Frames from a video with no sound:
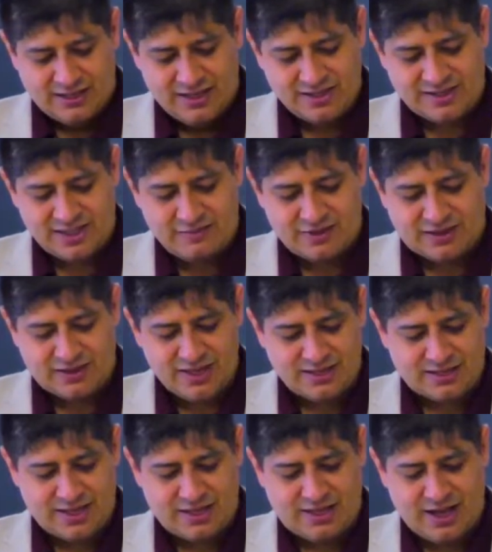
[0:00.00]
They seem to
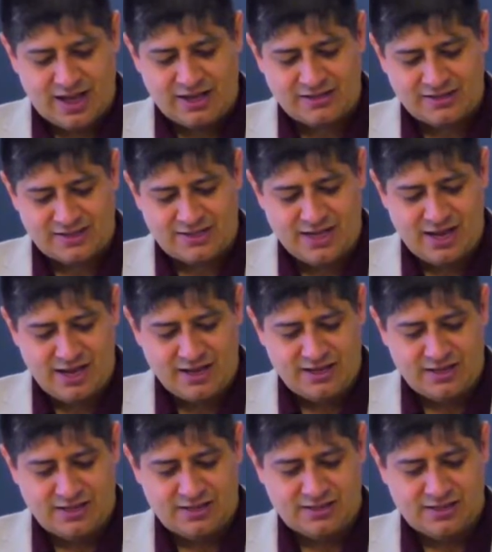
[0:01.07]
think that God is
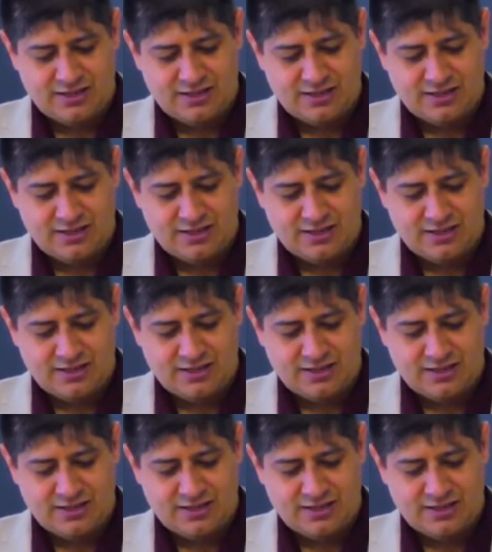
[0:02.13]
dead.